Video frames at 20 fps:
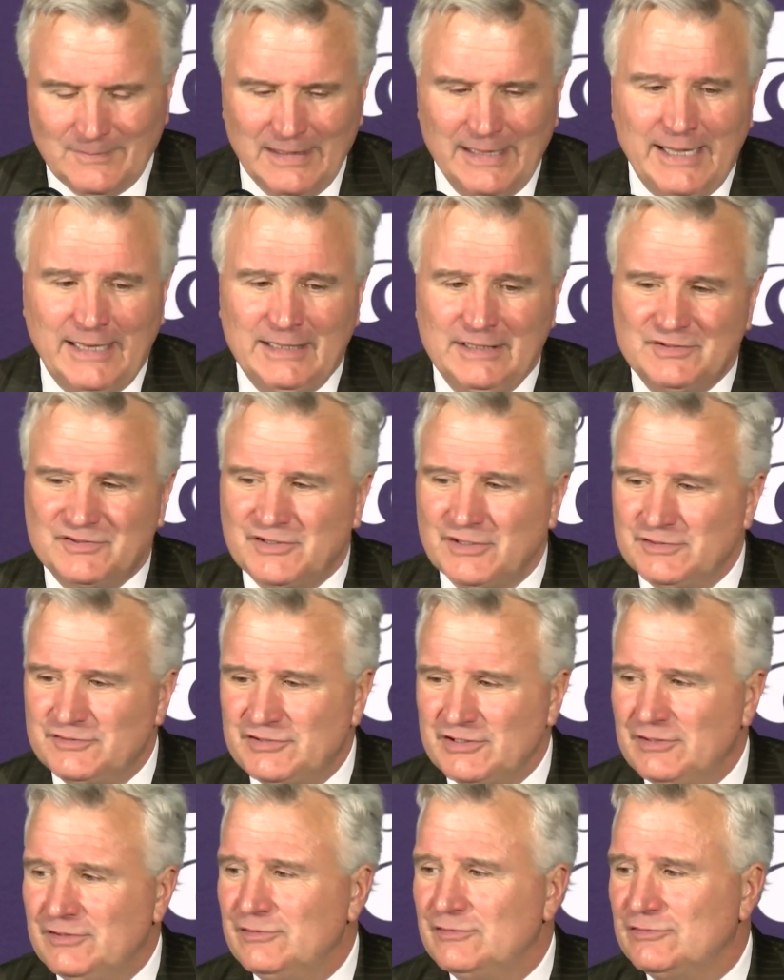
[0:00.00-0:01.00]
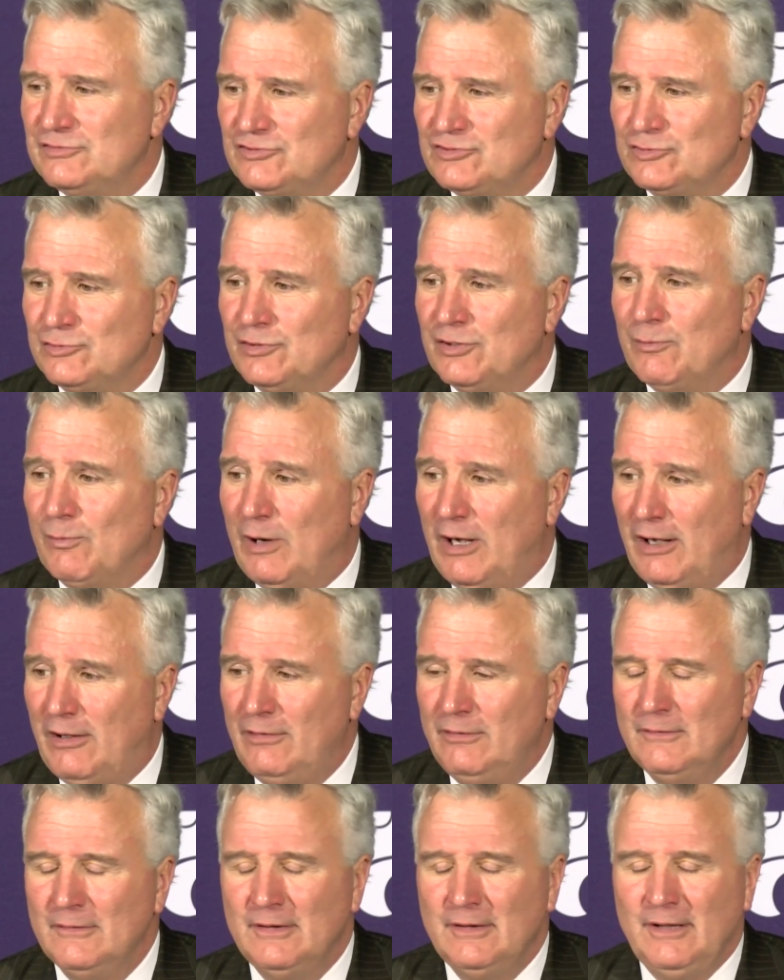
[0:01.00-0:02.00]
and he's continued to shoot it
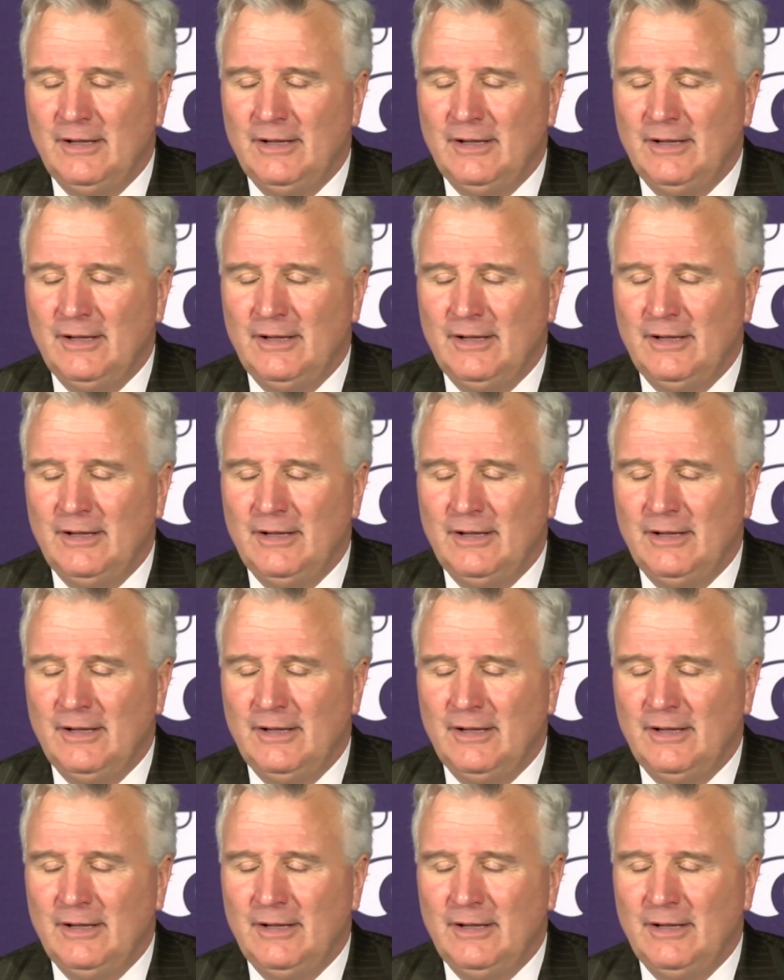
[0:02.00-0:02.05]
well.